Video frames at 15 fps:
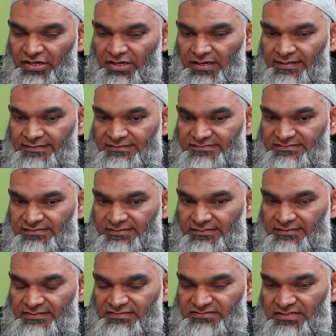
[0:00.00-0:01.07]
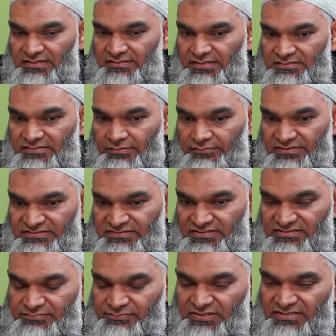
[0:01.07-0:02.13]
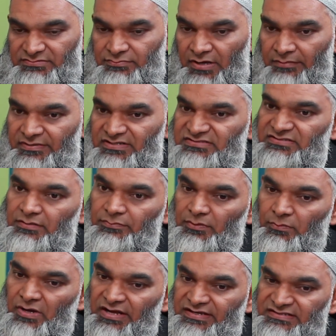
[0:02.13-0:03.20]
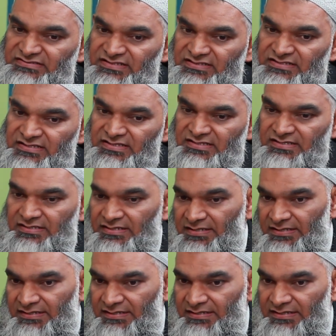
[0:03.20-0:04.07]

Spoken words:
And he said that the reason he's placed Muhammad as number one is that he,